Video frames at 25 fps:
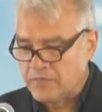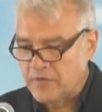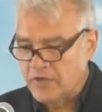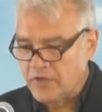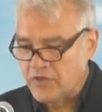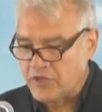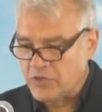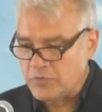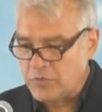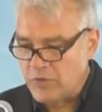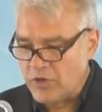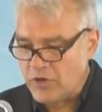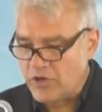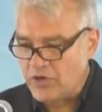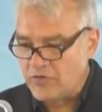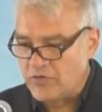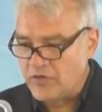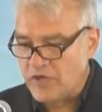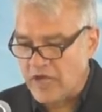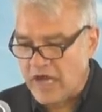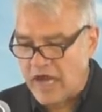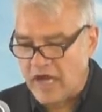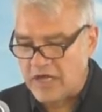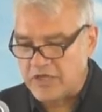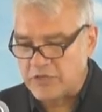The spirit of the
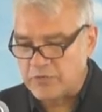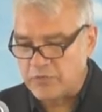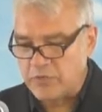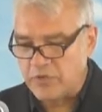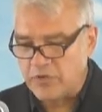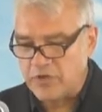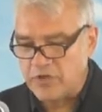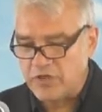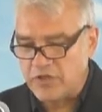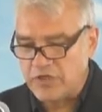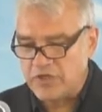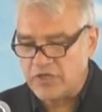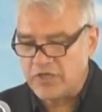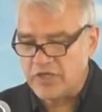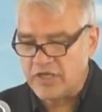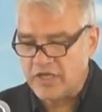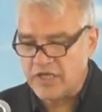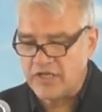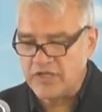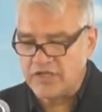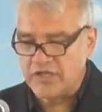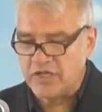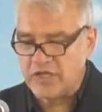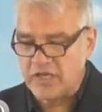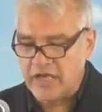gospel
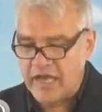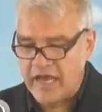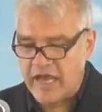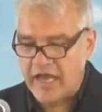is in